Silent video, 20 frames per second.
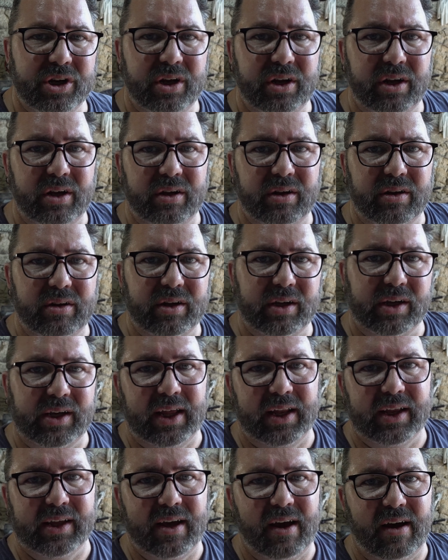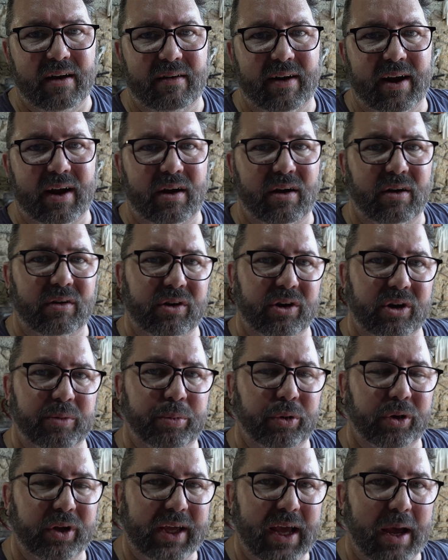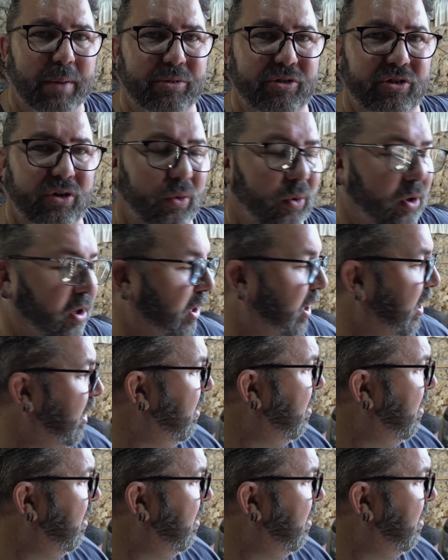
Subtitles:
to get the car out, I'm going to put the gap tool on it.